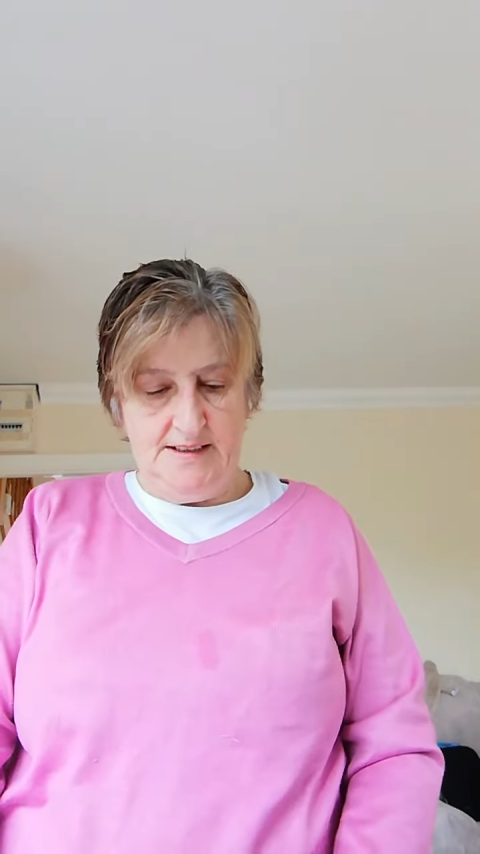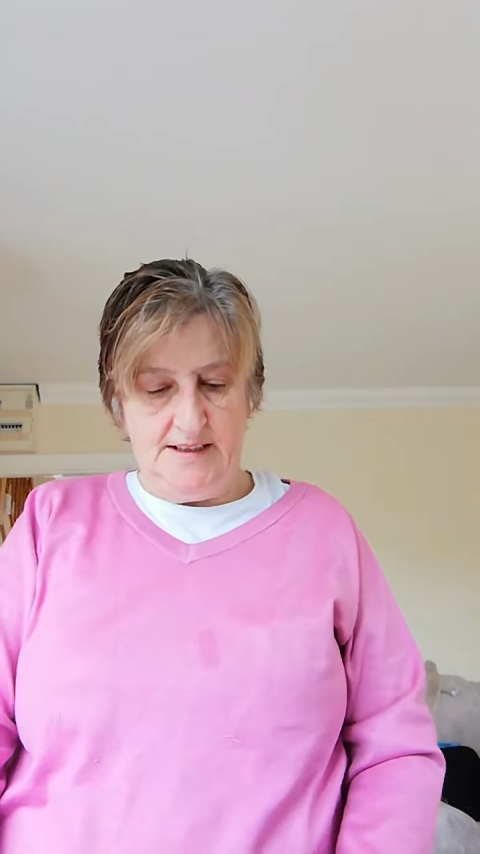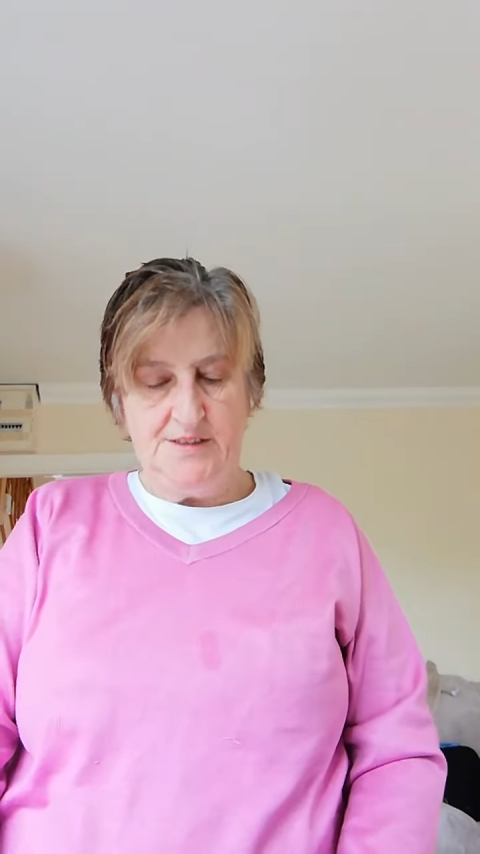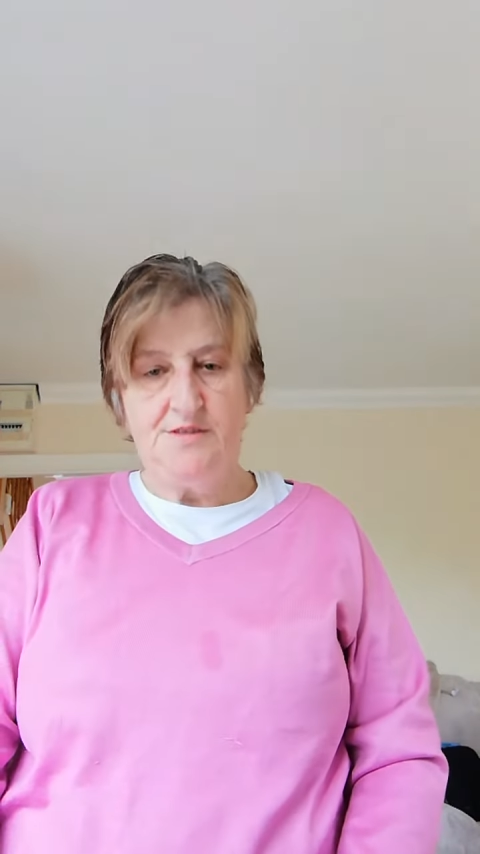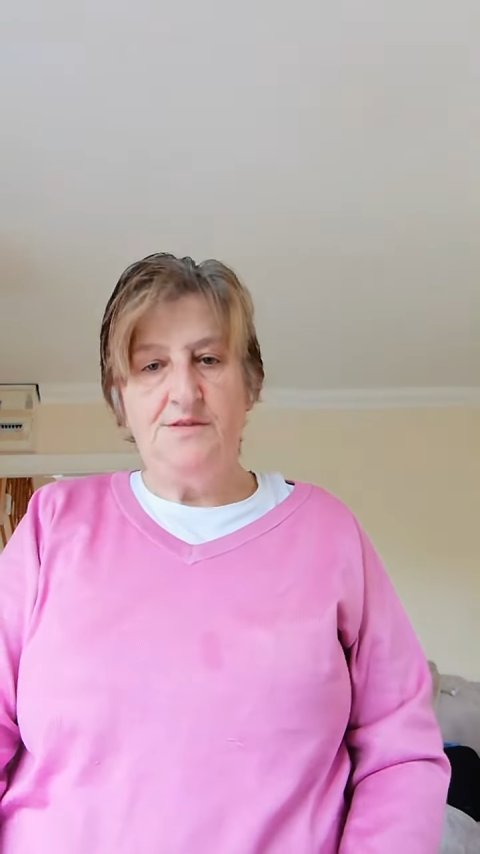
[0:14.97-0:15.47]

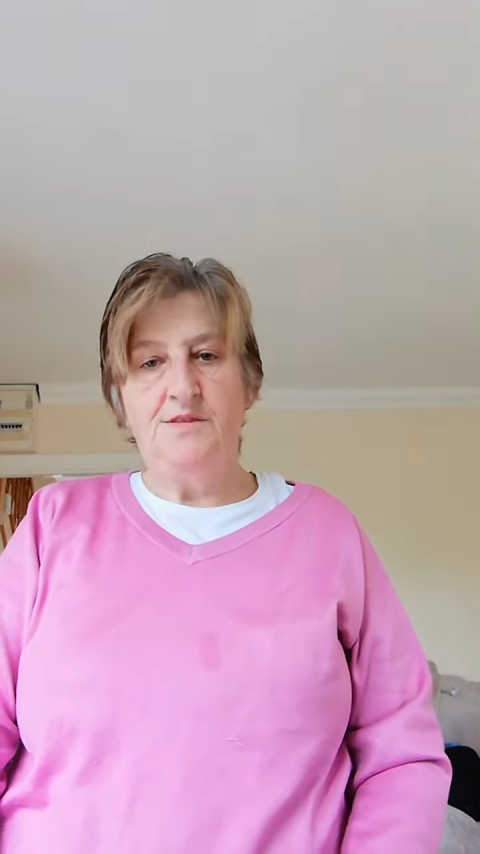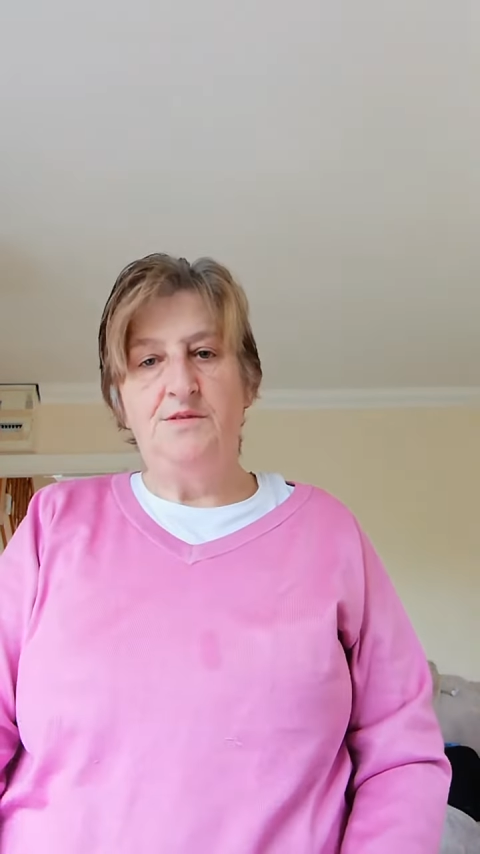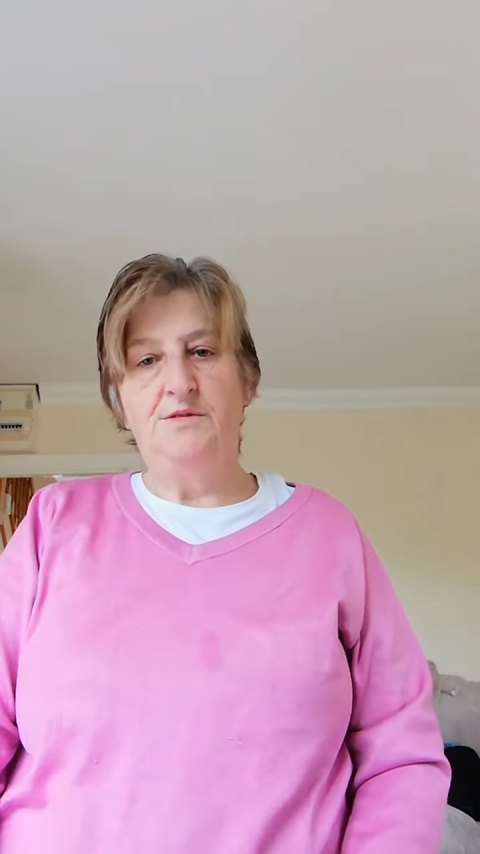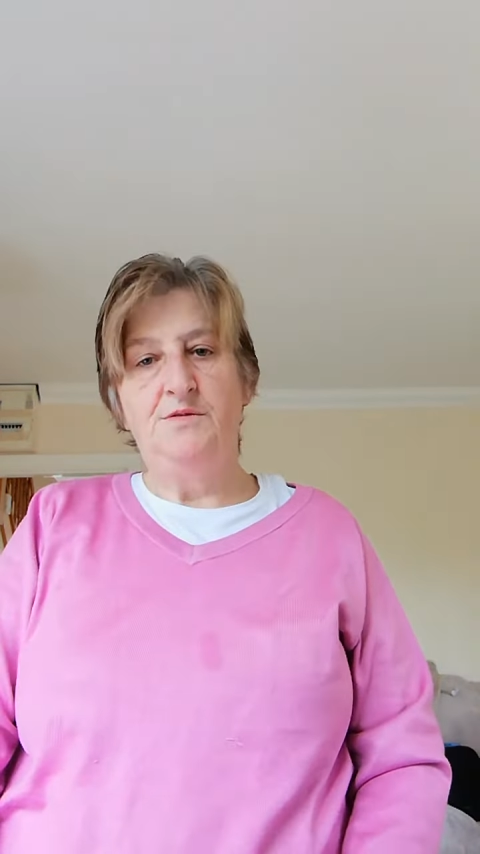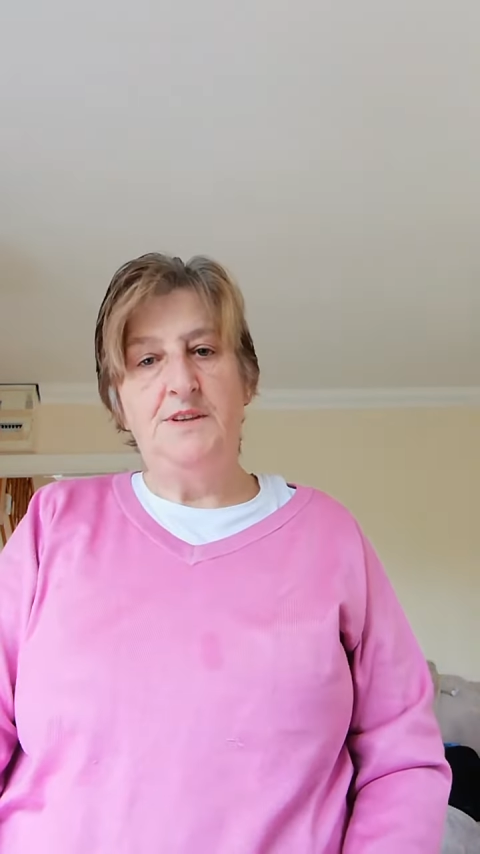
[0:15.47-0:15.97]
I don't
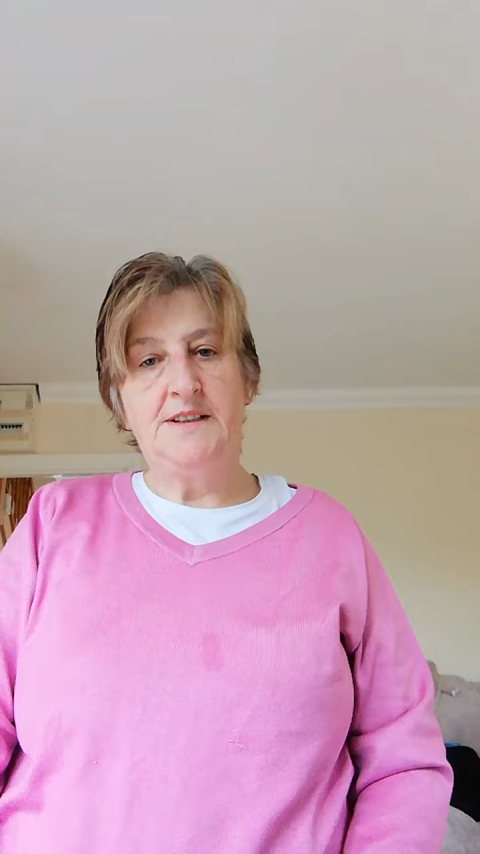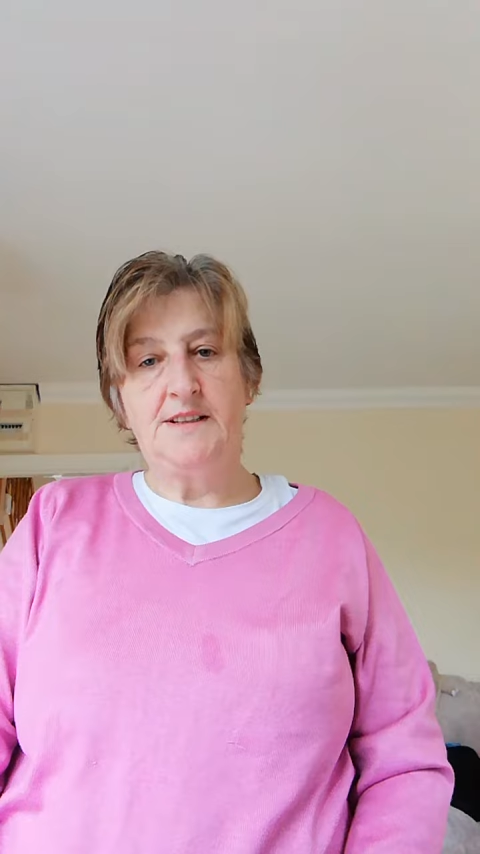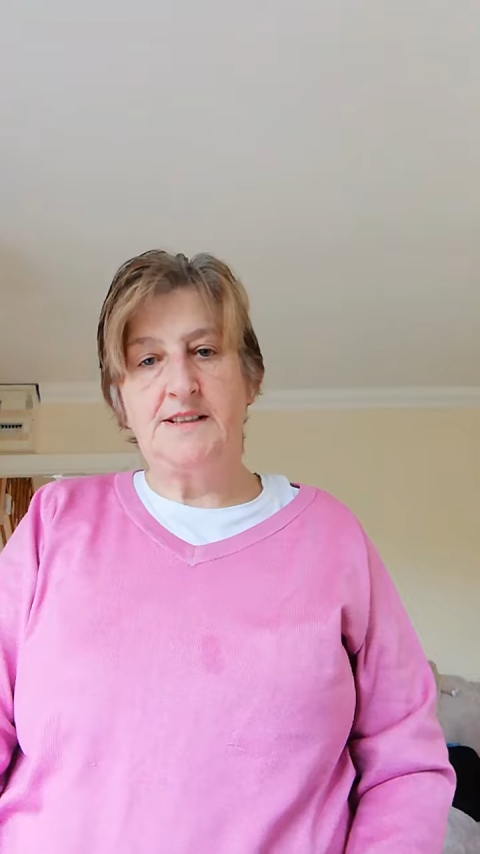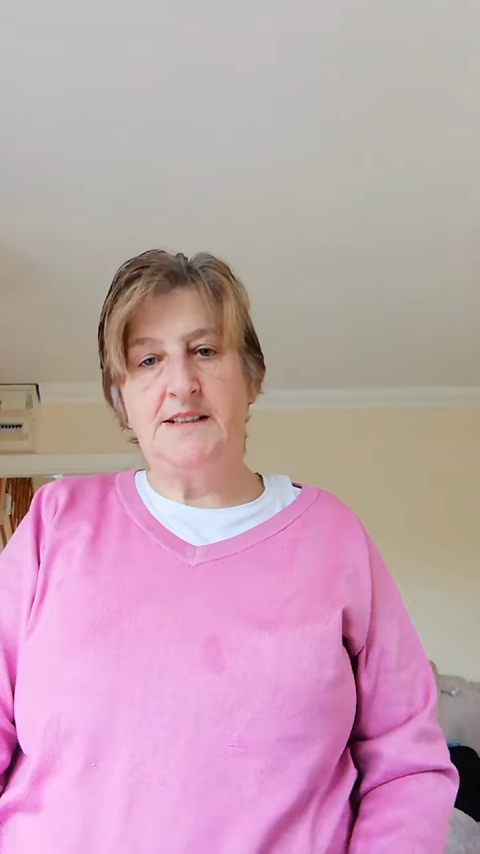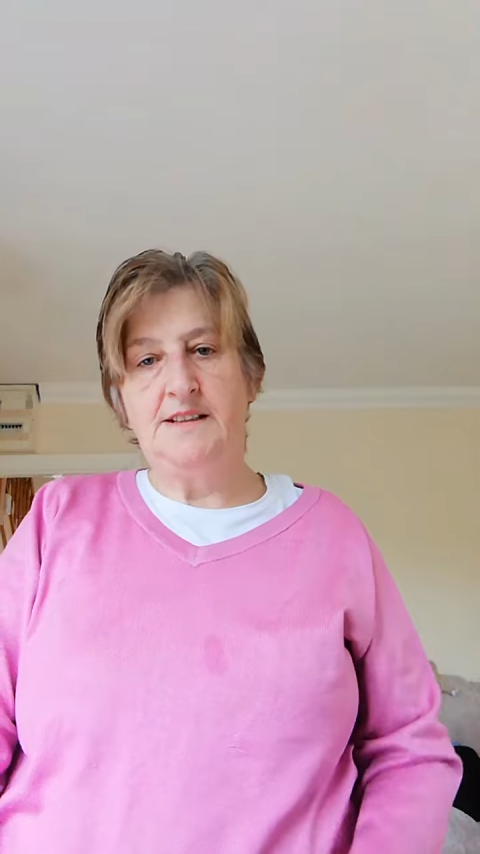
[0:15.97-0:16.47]
know who had the
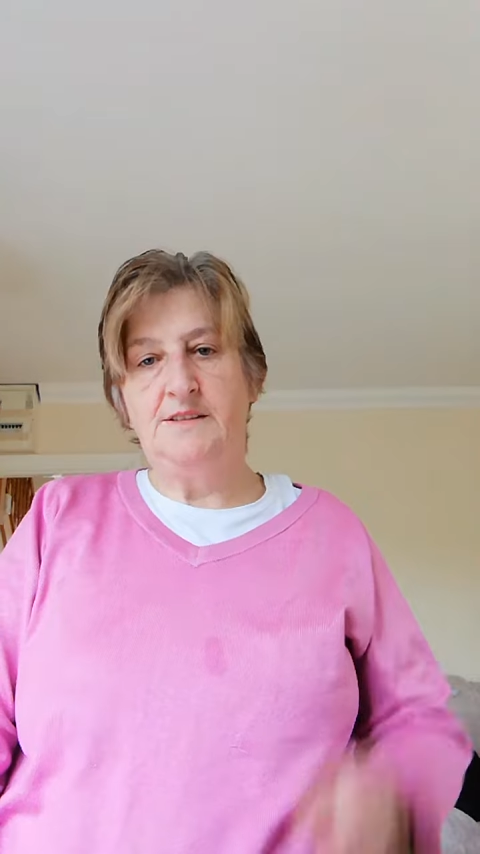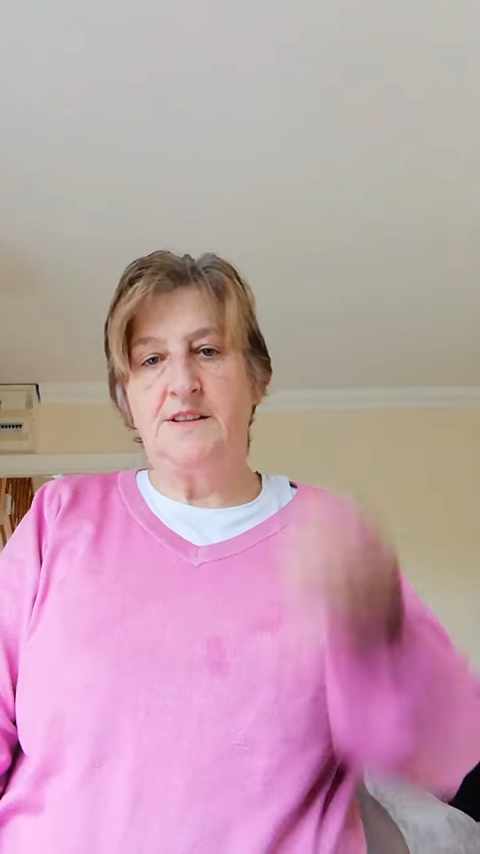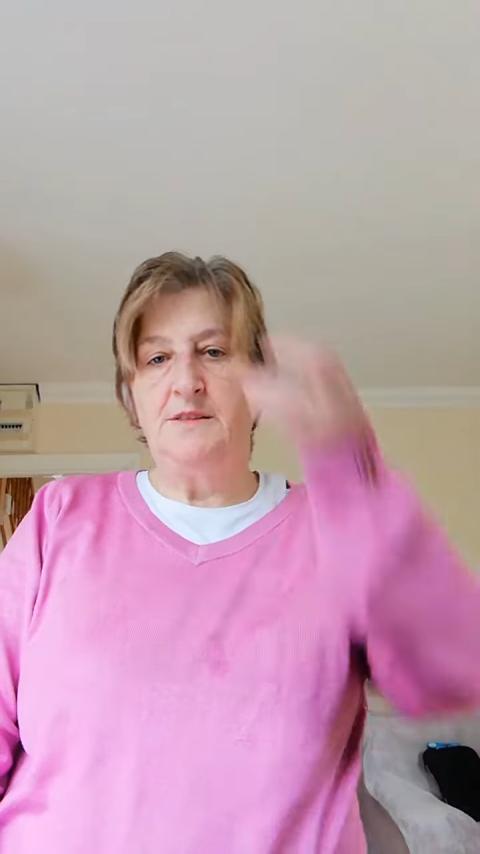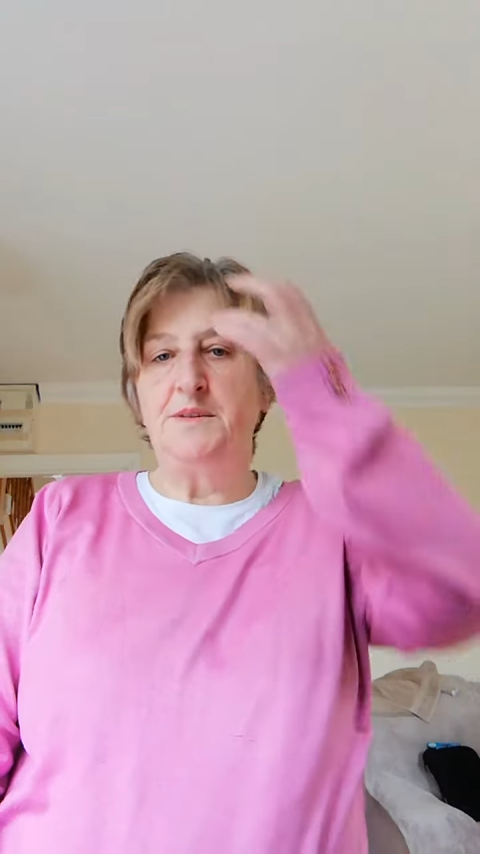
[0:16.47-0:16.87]
song out now,